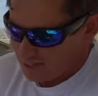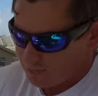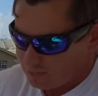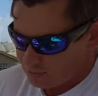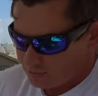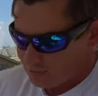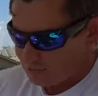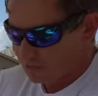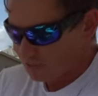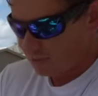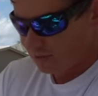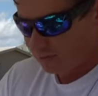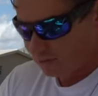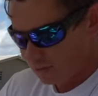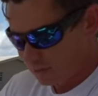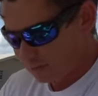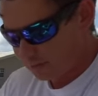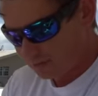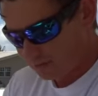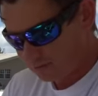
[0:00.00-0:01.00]
which is going to
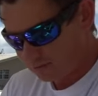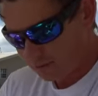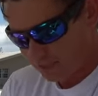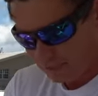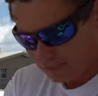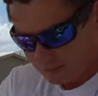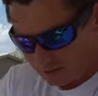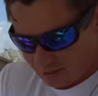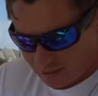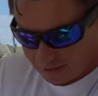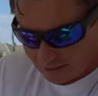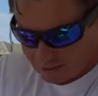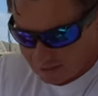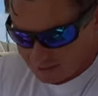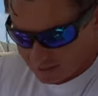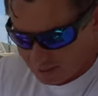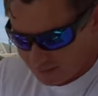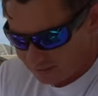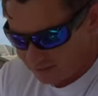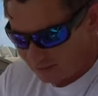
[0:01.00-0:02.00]
run right along the
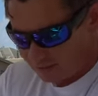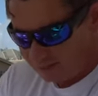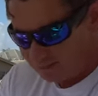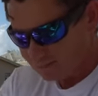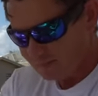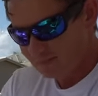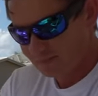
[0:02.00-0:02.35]
center.